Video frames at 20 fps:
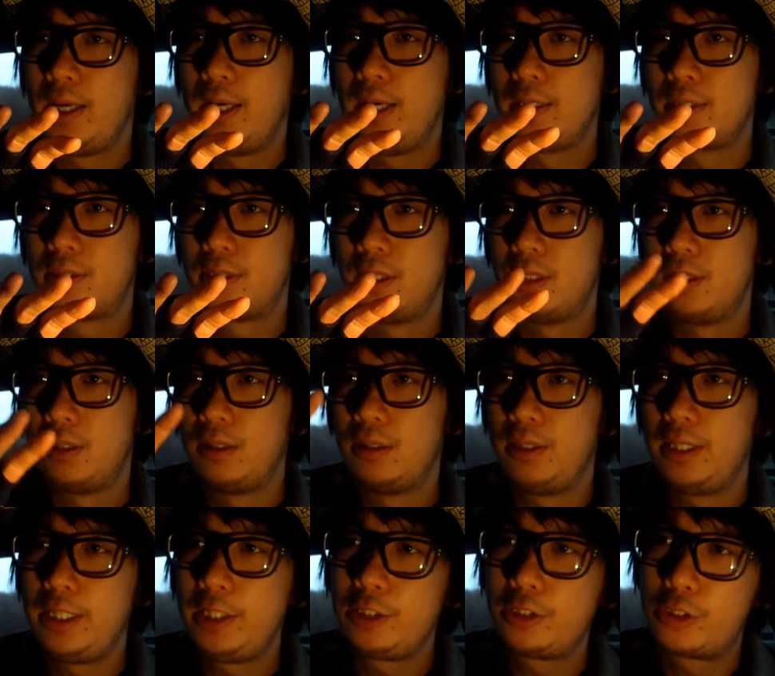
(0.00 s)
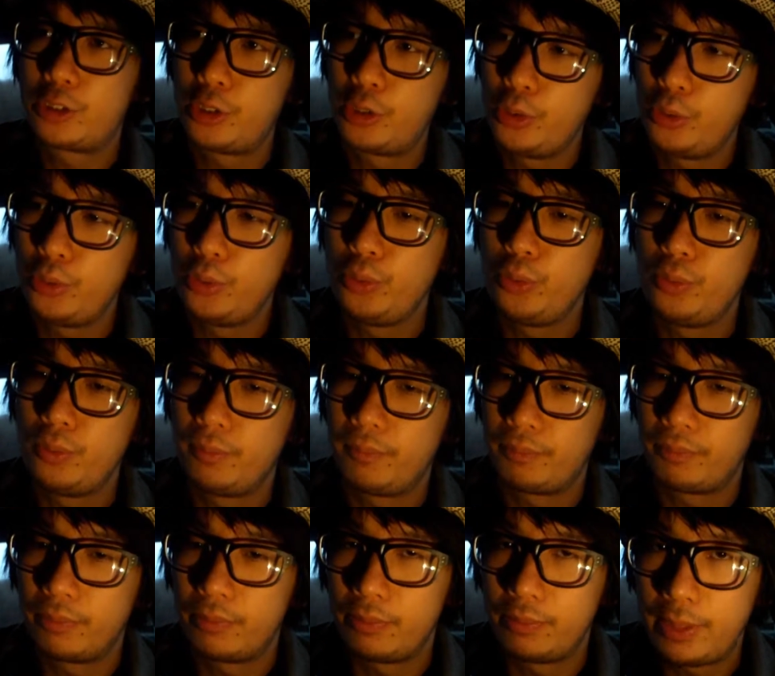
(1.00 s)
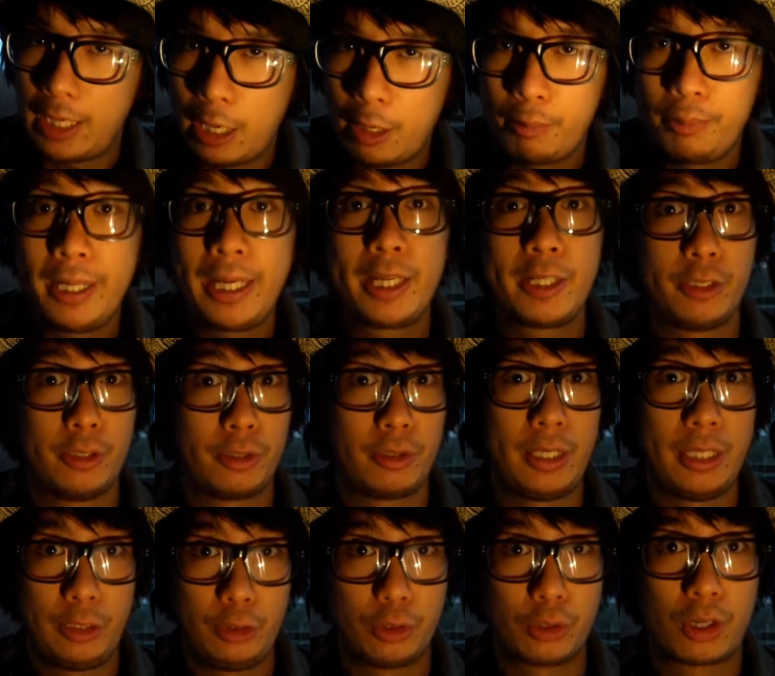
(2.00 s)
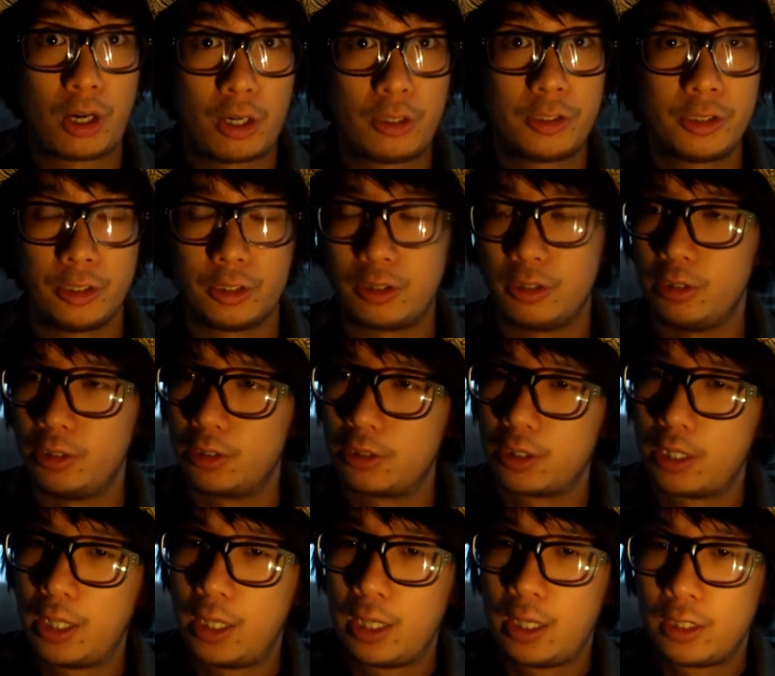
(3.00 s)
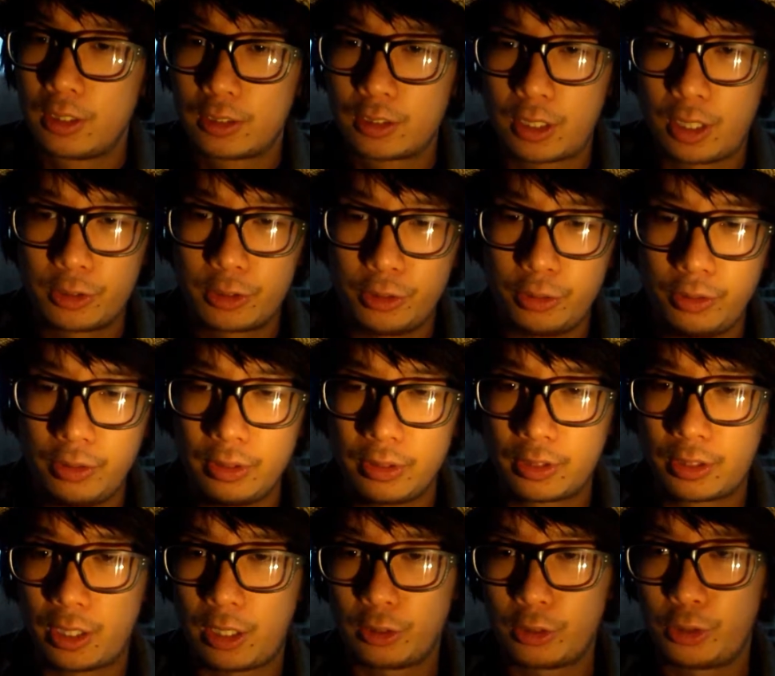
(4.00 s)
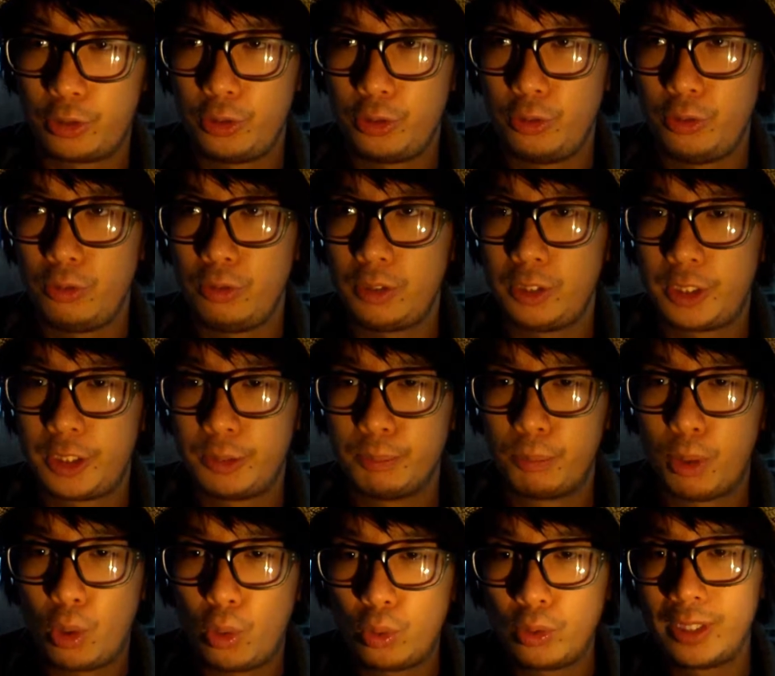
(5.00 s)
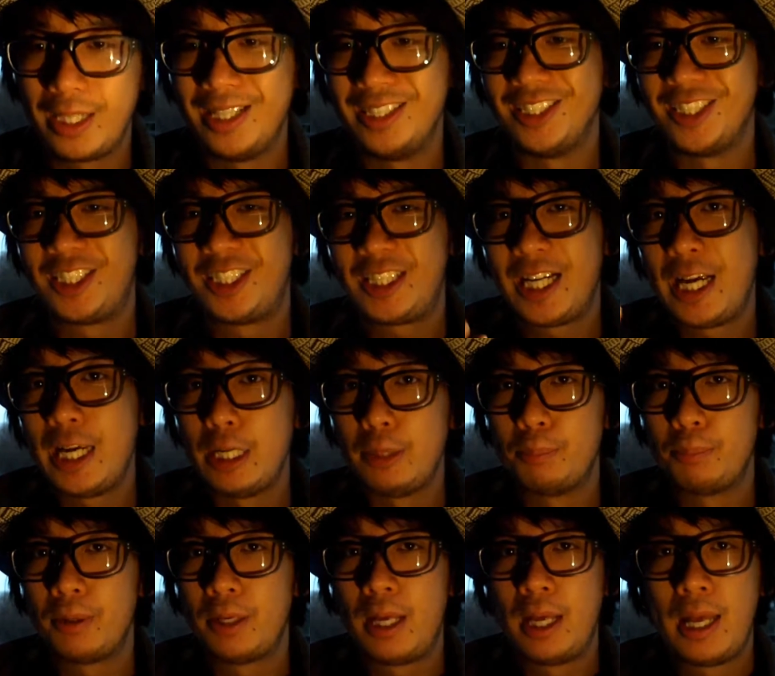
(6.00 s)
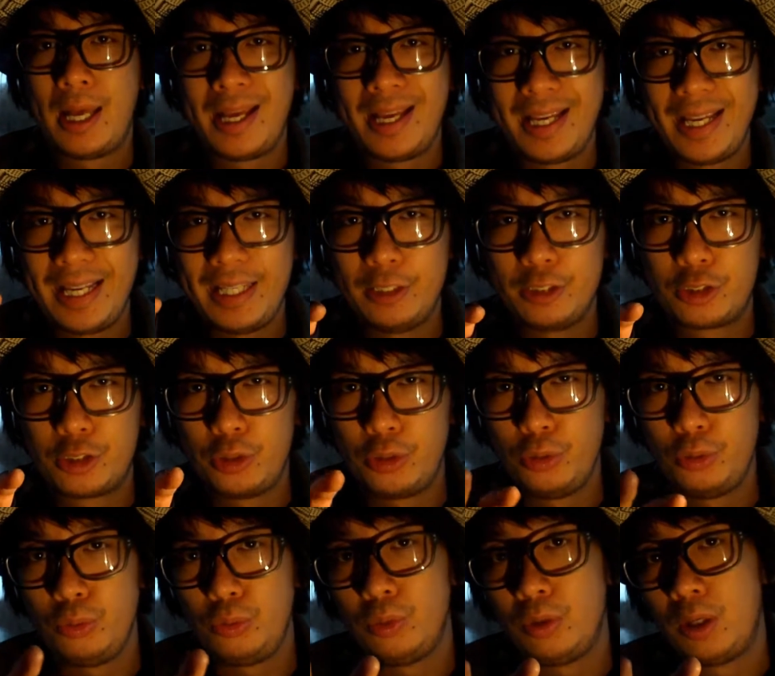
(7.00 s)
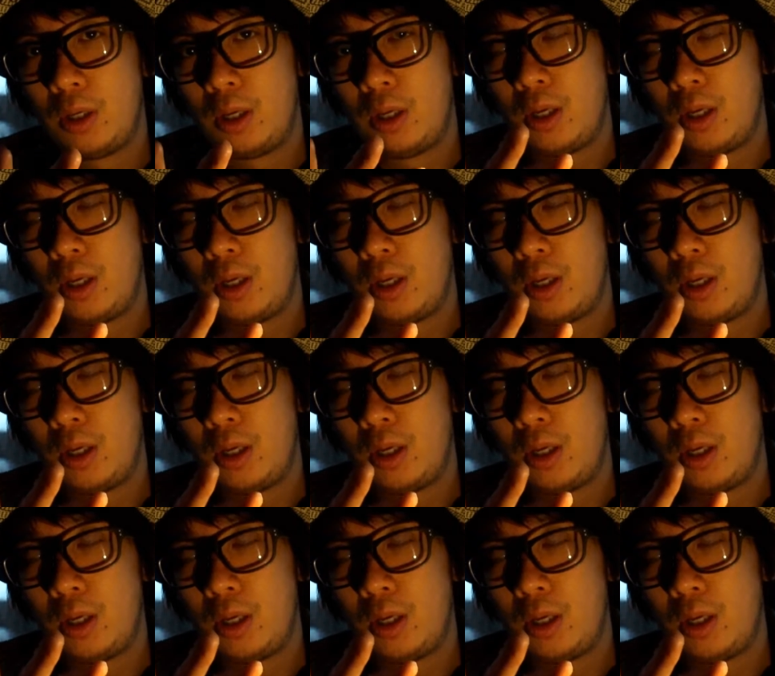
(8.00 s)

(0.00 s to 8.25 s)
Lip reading: is that these two, now being in your consciousness, start to mold and shape into